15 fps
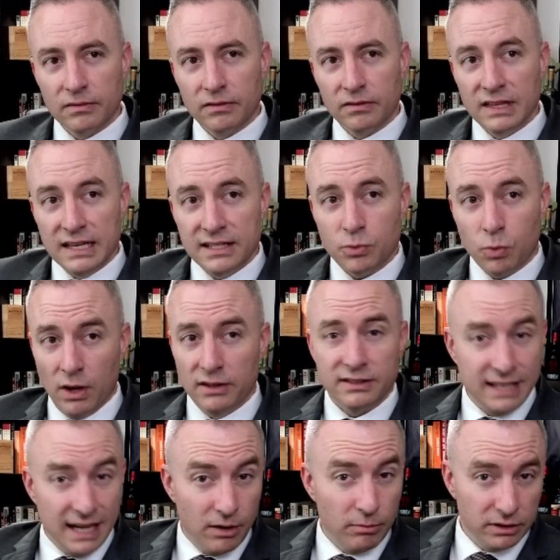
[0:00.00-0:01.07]
These ones
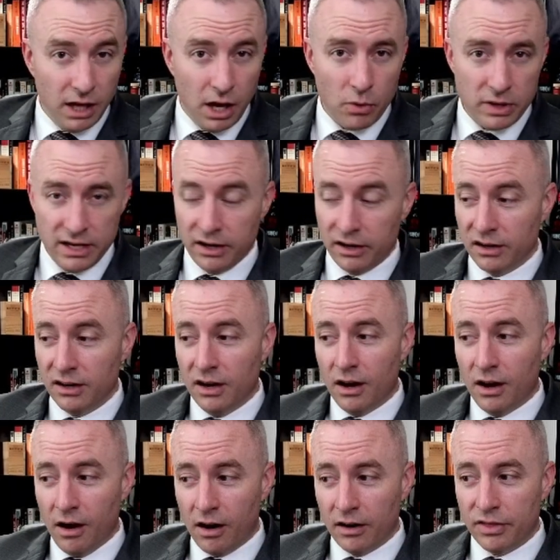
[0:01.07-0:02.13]
down below here
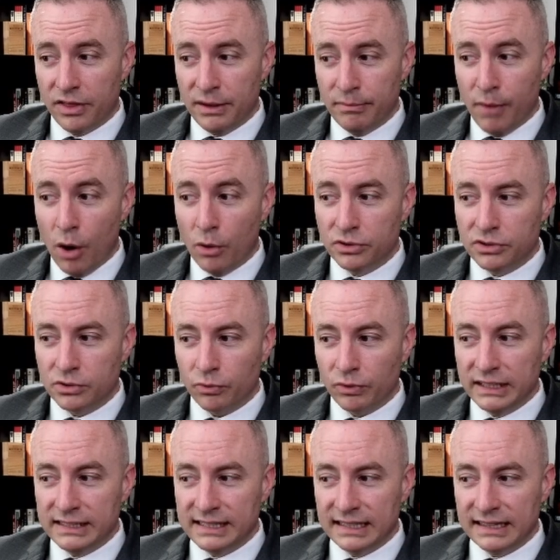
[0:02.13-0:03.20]
are the most
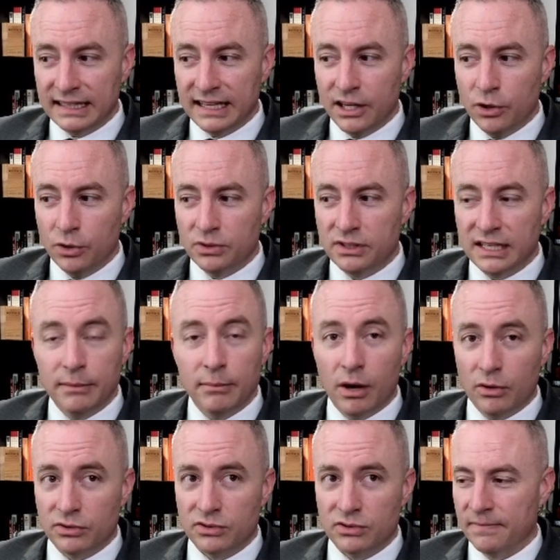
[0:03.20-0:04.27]
recently used
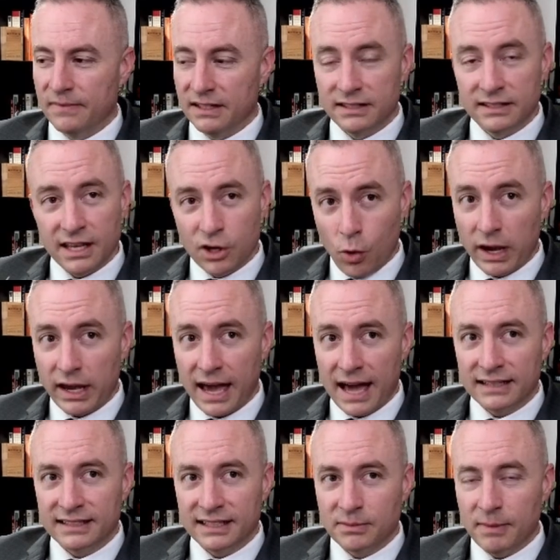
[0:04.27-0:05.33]
emotes. This is a quick
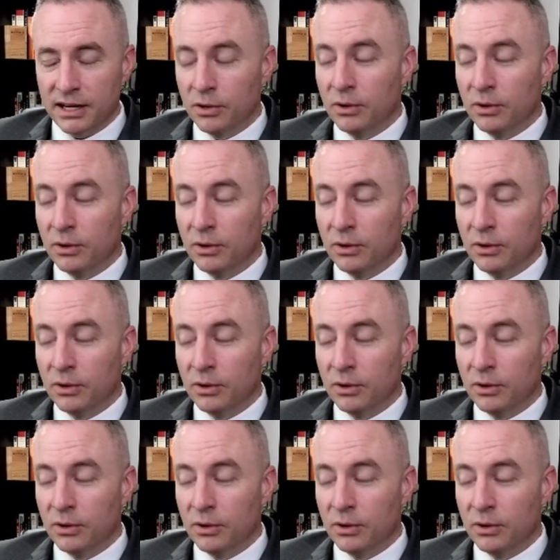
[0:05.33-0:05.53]
access menu.